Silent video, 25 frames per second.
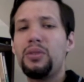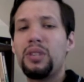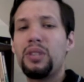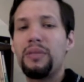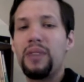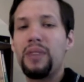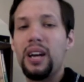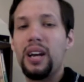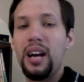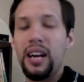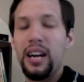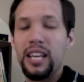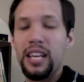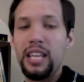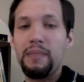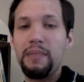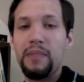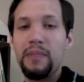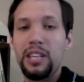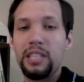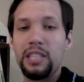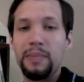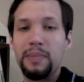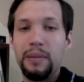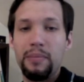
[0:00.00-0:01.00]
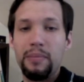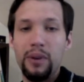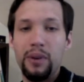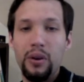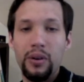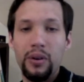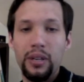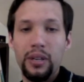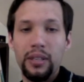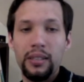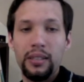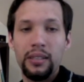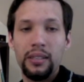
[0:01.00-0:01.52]
of God, he must be
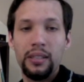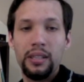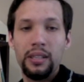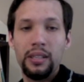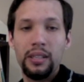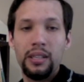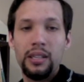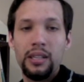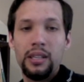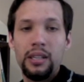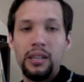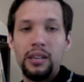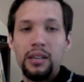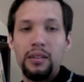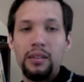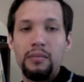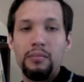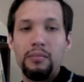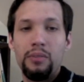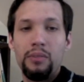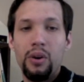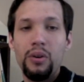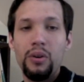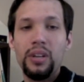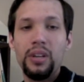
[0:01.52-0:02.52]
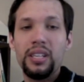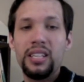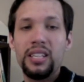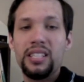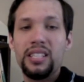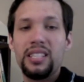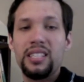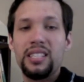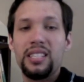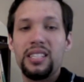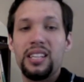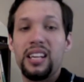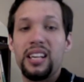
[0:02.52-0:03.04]
broken. Brokenness
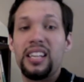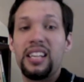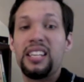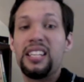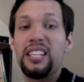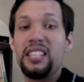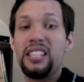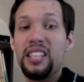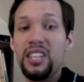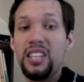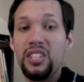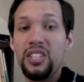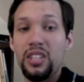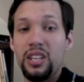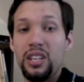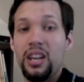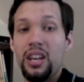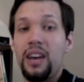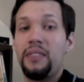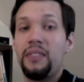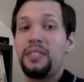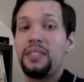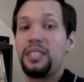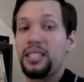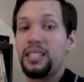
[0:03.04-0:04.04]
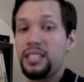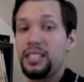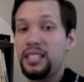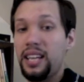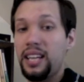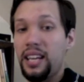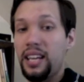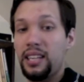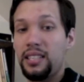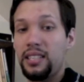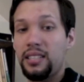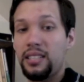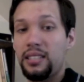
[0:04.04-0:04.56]
is the condition of
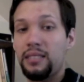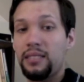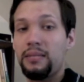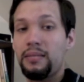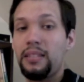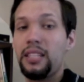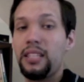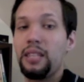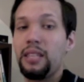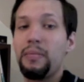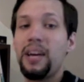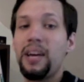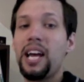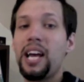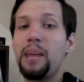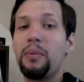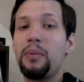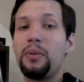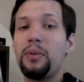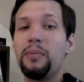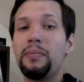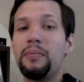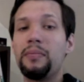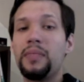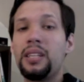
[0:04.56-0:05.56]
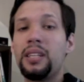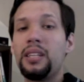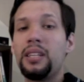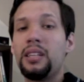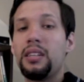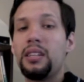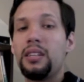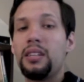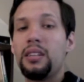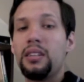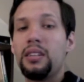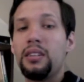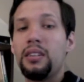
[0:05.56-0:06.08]
success in the Bible.
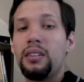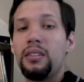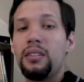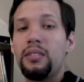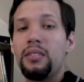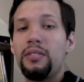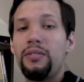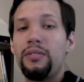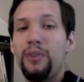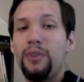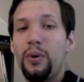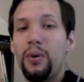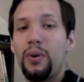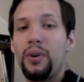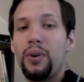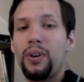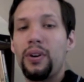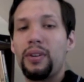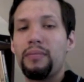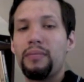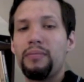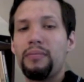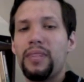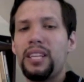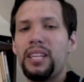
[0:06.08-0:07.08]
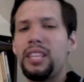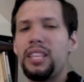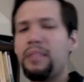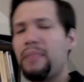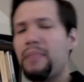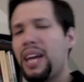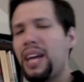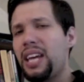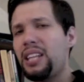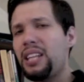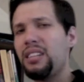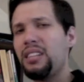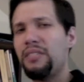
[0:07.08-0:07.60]
For in the
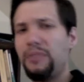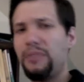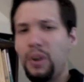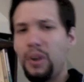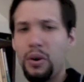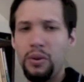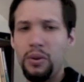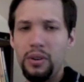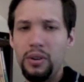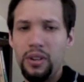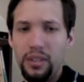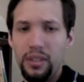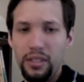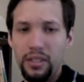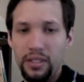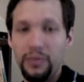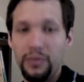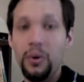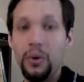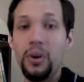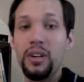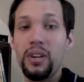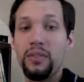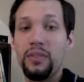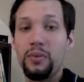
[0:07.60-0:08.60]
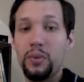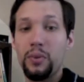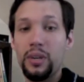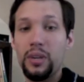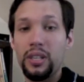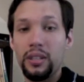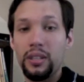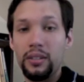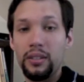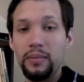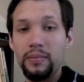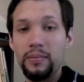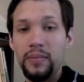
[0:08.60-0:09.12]
man devoid of
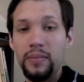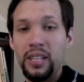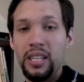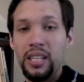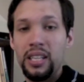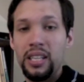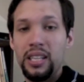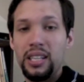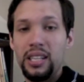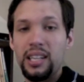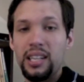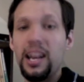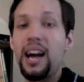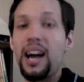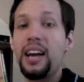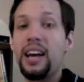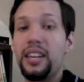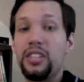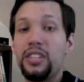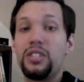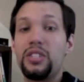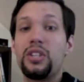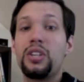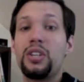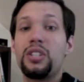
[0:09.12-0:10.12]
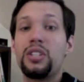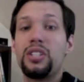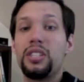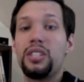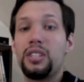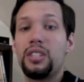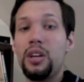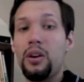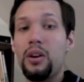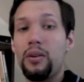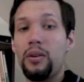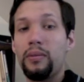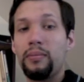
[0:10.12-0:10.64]
will, God inserts his
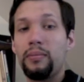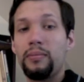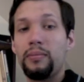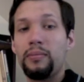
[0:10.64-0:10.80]
own.